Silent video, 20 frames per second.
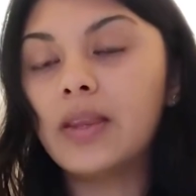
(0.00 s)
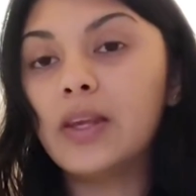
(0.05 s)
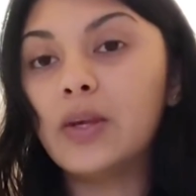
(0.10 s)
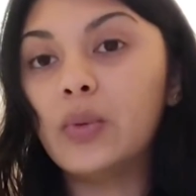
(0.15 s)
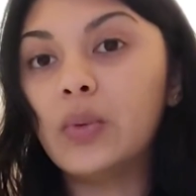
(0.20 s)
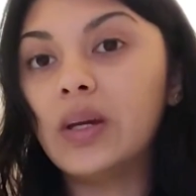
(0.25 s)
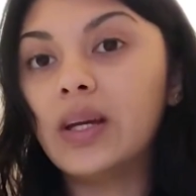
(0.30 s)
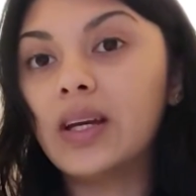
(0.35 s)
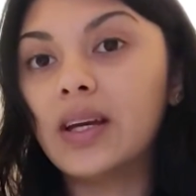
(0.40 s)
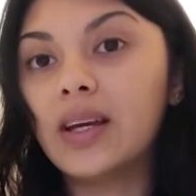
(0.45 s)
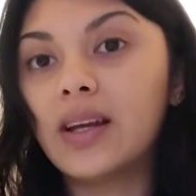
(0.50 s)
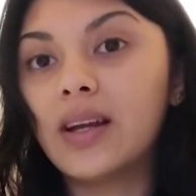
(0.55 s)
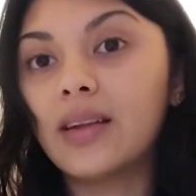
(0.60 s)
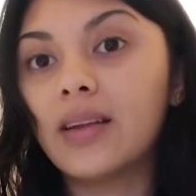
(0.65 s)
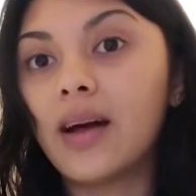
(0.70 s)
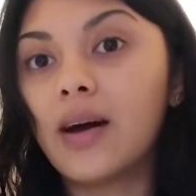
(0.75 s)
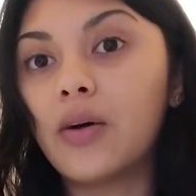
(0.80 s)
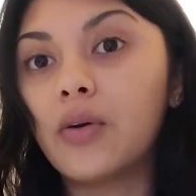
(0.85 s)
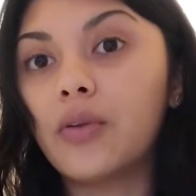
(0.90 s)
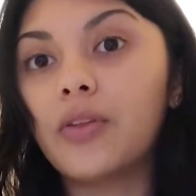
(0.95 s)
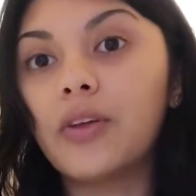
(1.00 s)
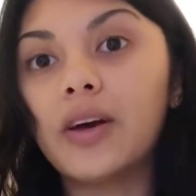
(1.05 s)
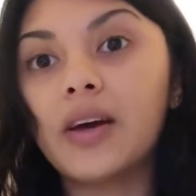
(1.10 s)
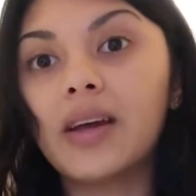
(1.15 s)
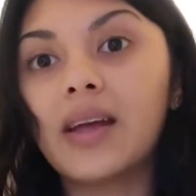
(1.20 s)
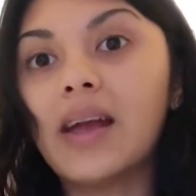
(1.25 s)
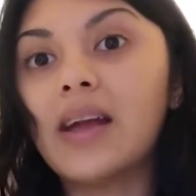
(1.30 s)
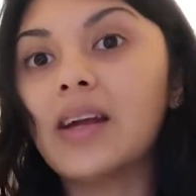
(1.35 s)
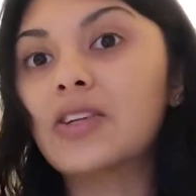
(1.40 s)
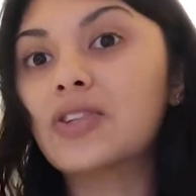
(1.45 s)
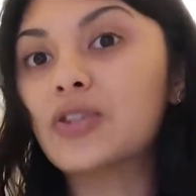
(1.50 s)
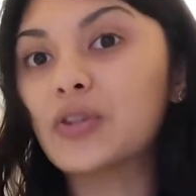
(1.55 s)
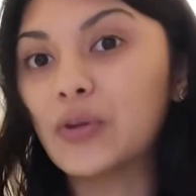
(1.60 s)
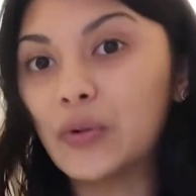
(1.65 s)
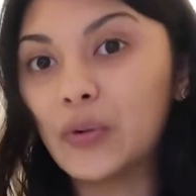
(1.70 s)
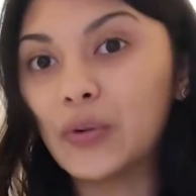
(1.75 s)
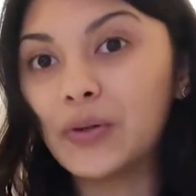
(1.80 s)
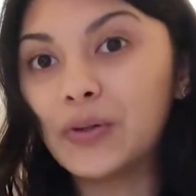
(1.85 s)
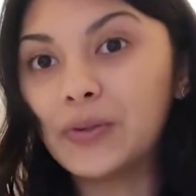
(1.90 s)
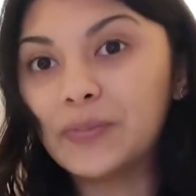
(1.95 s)
then we can allow the cake to
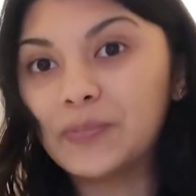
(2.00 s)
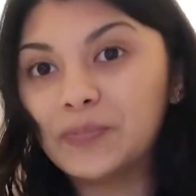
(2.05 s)
cool.